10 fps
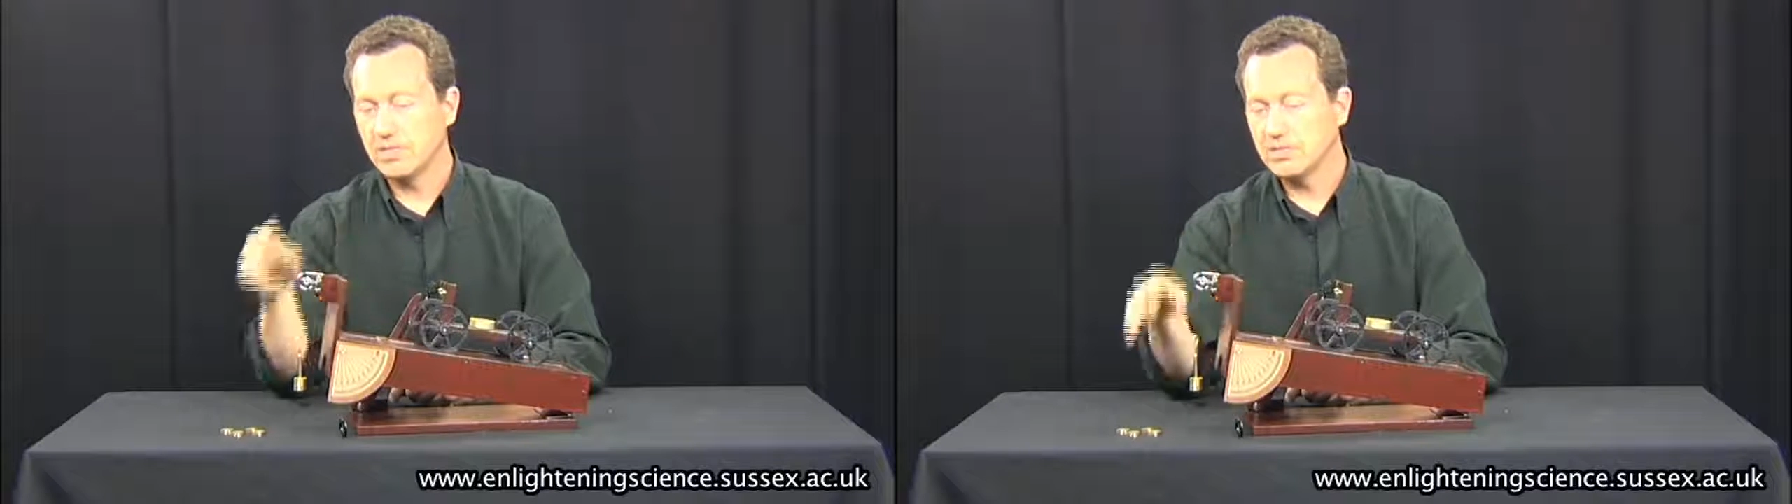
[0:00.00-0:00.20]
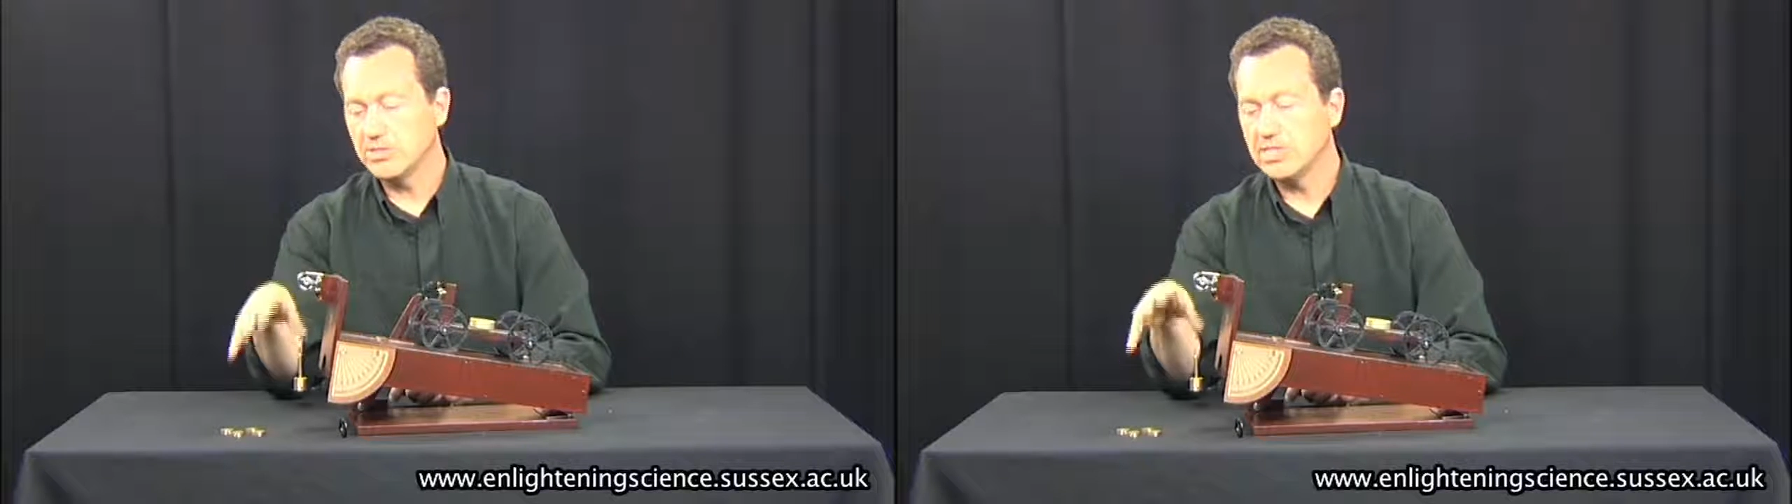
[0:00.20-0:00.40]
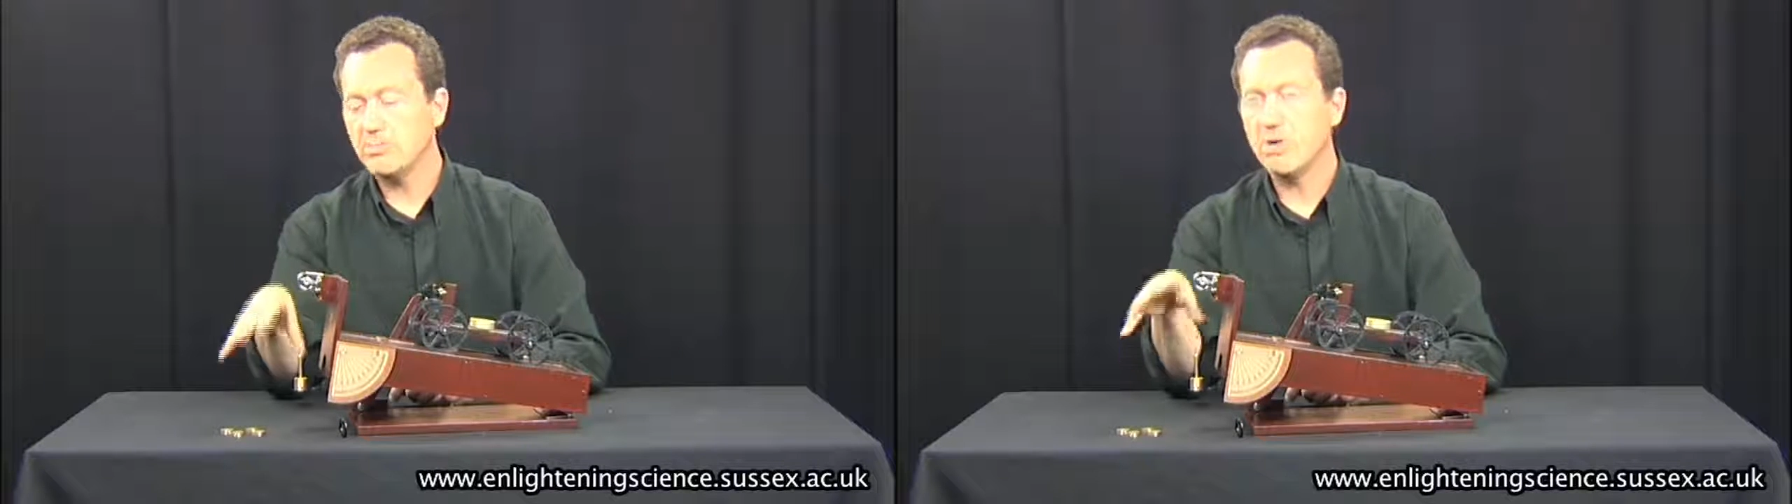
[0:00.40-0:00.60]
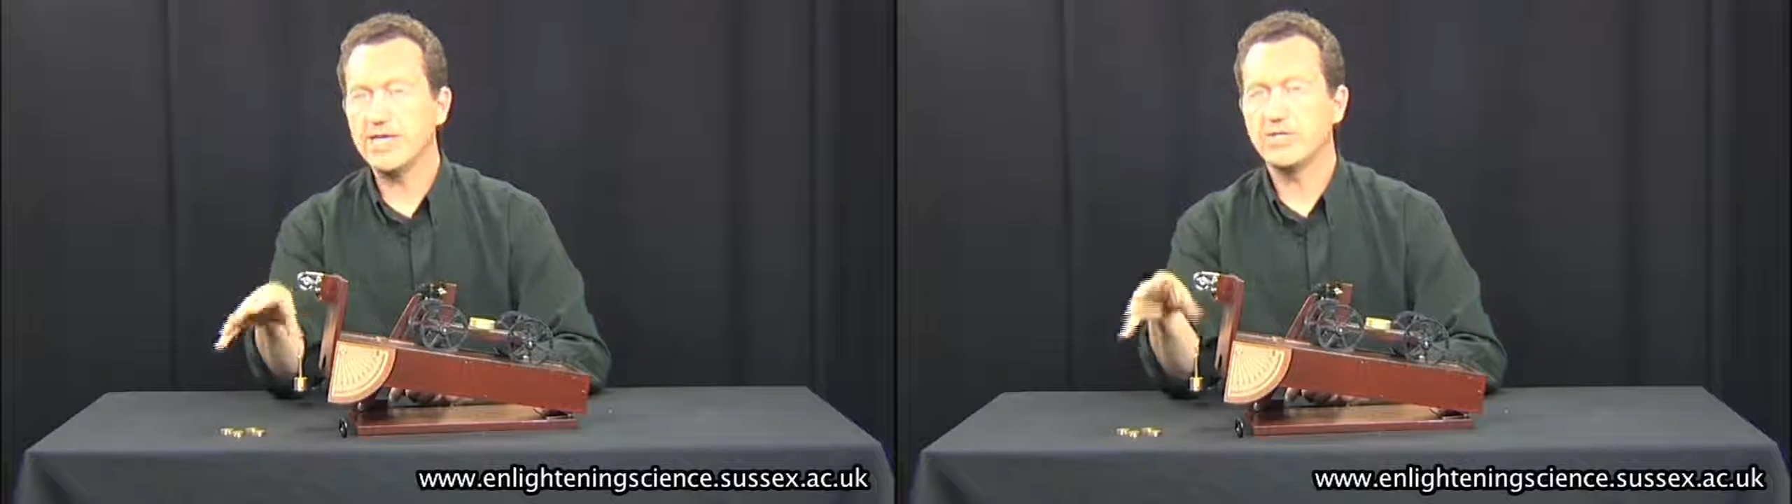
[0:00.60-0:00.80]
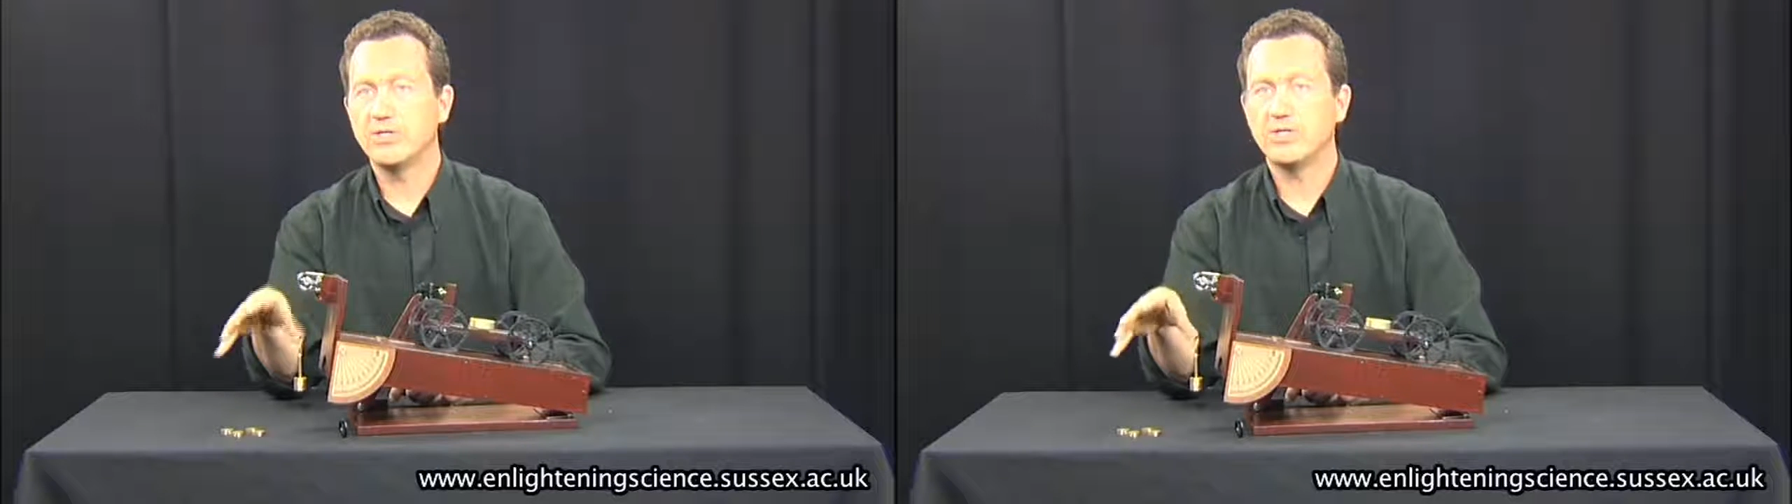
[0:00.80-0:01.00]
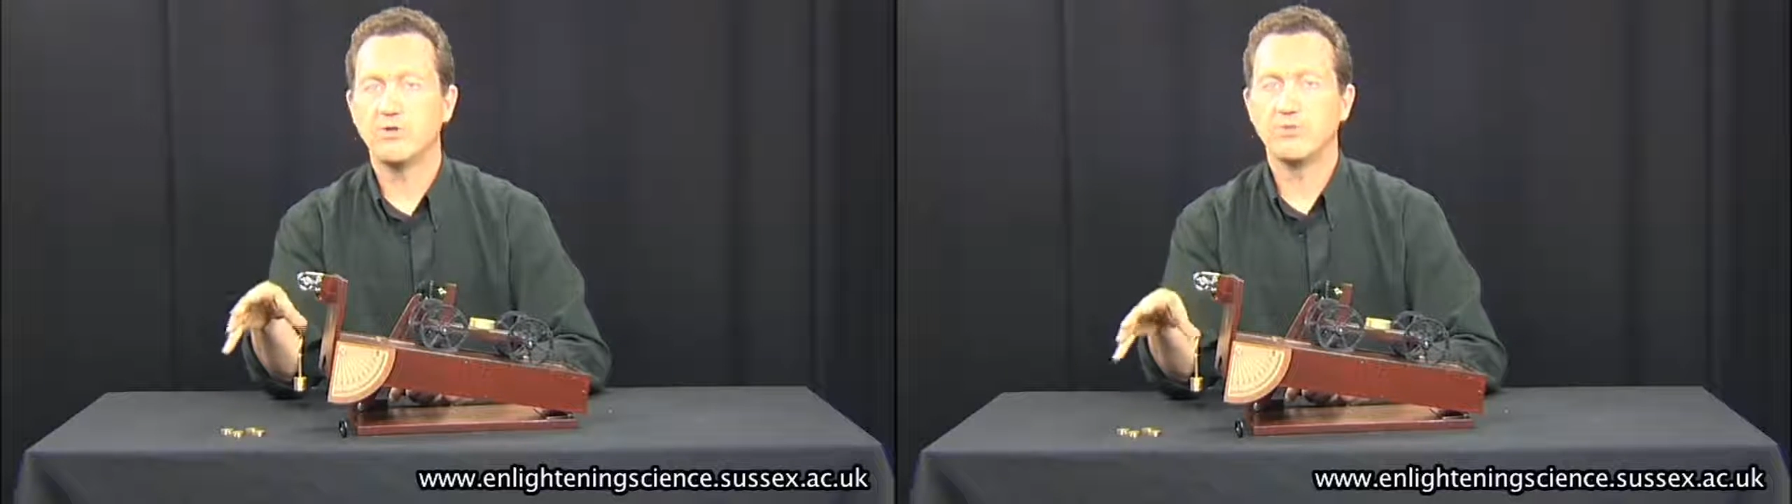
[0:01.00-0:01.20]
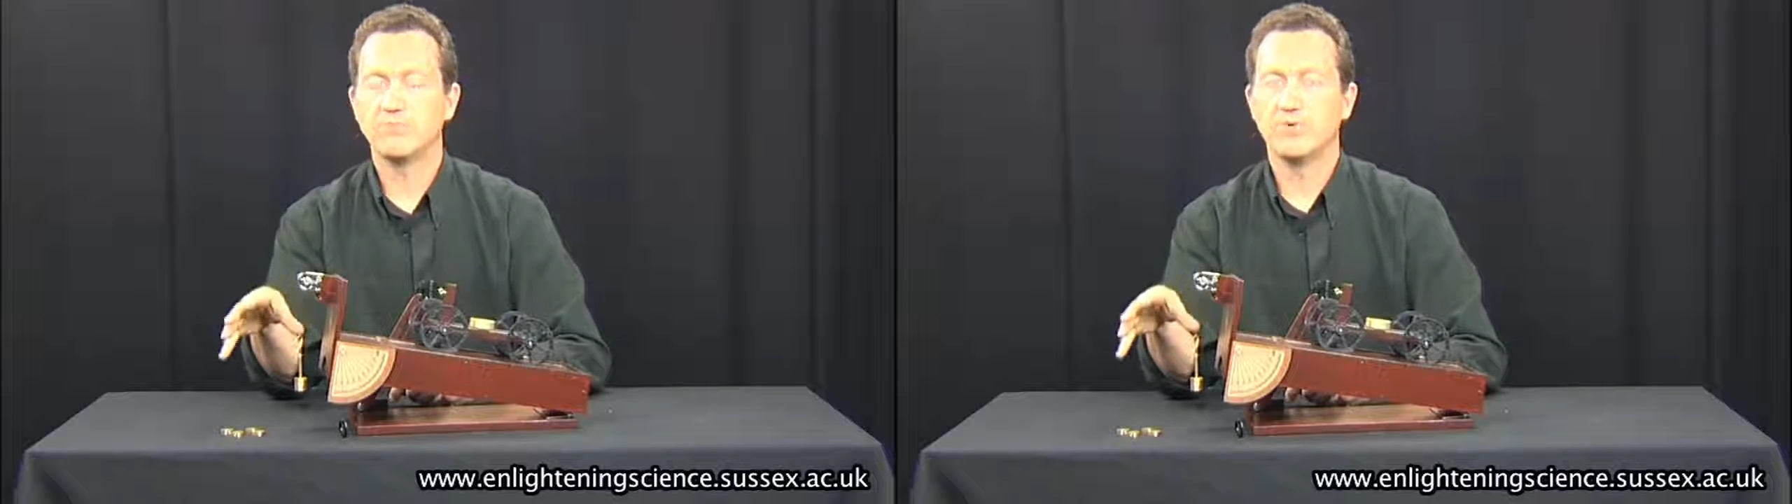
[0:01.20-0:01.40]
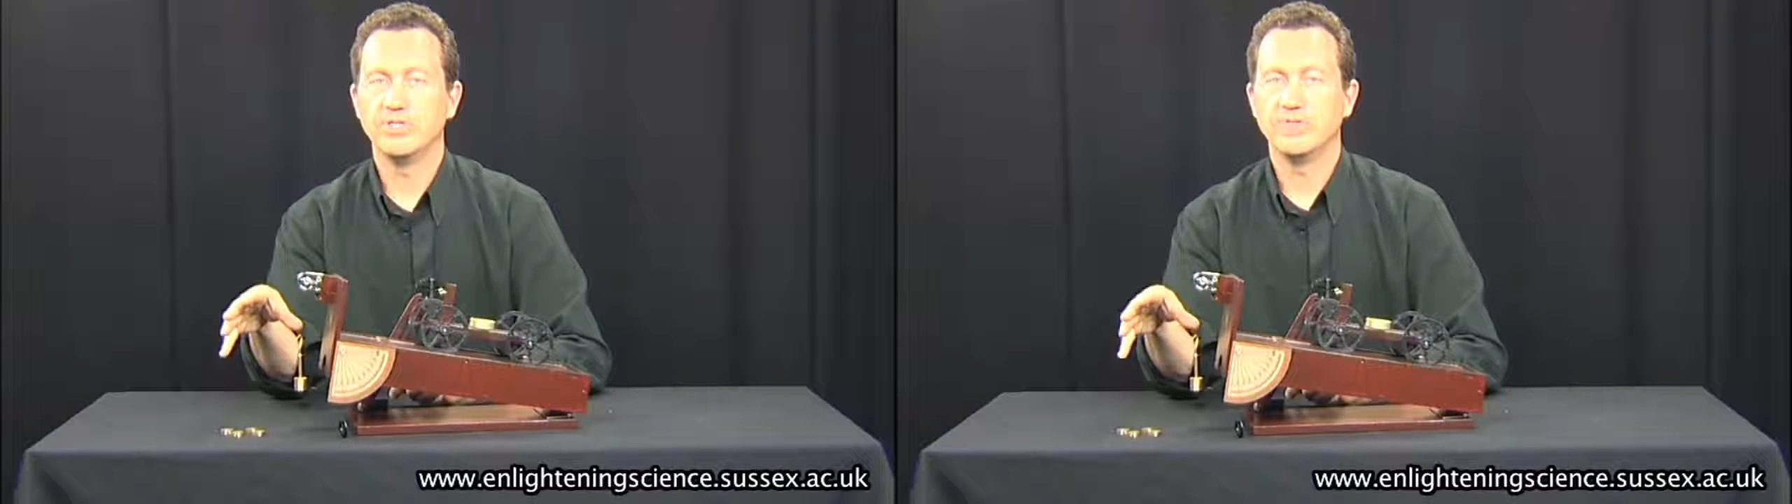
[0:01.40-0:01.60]
So this weight could
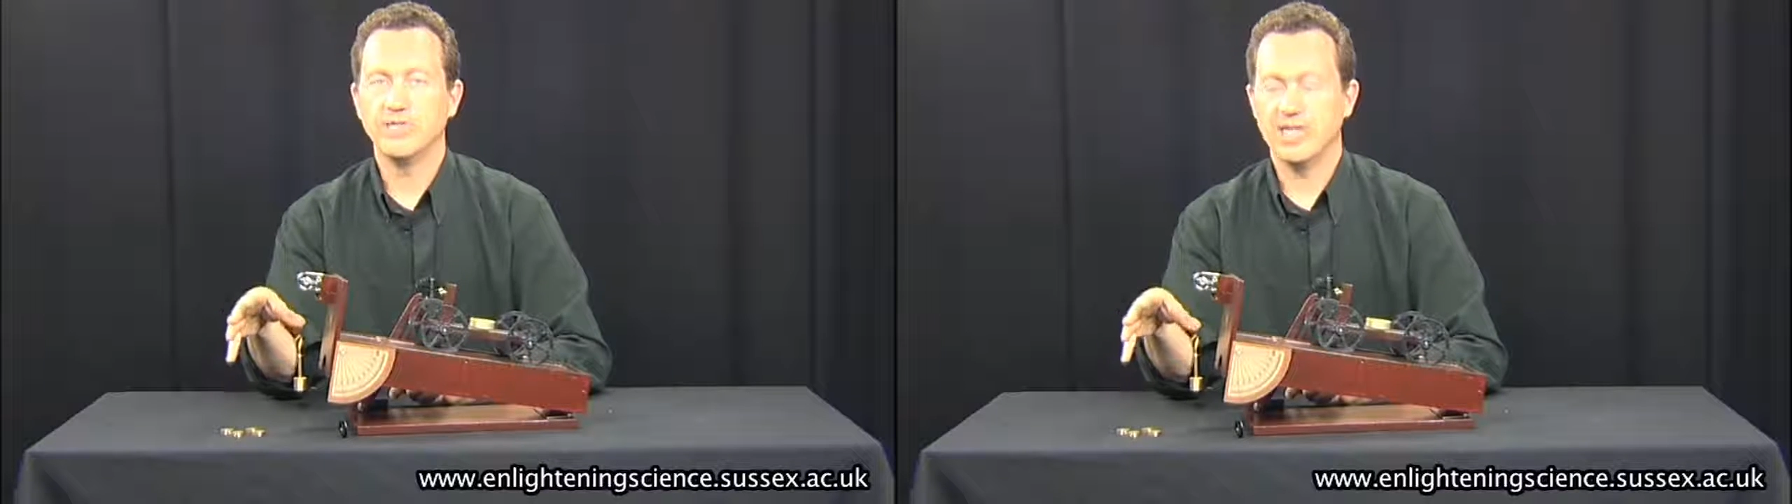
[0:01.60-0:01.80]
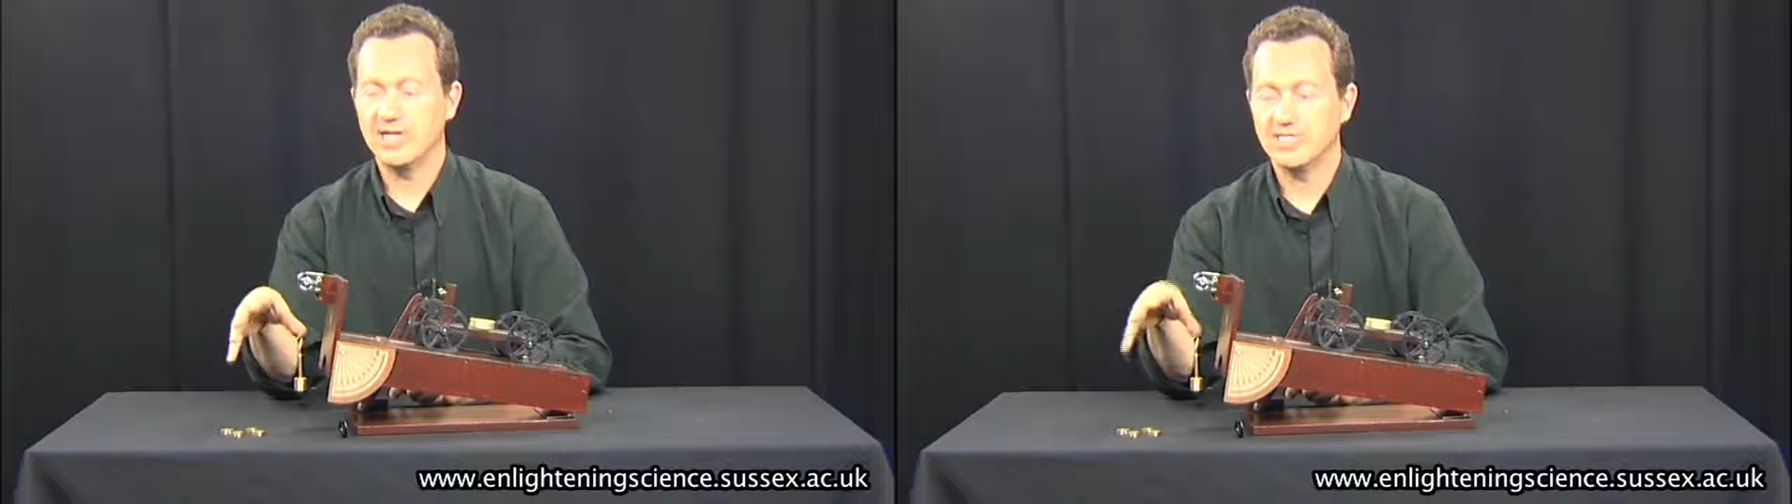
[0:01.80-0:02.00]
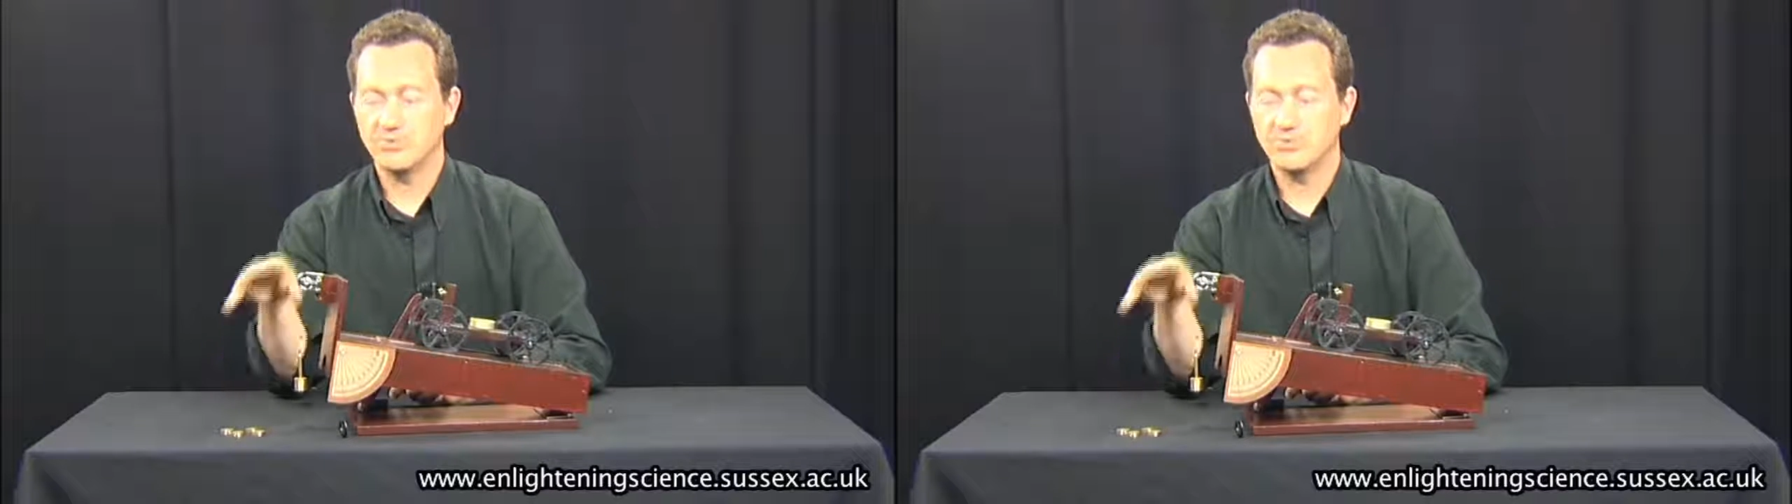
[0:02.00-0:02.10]
correspond, if you like,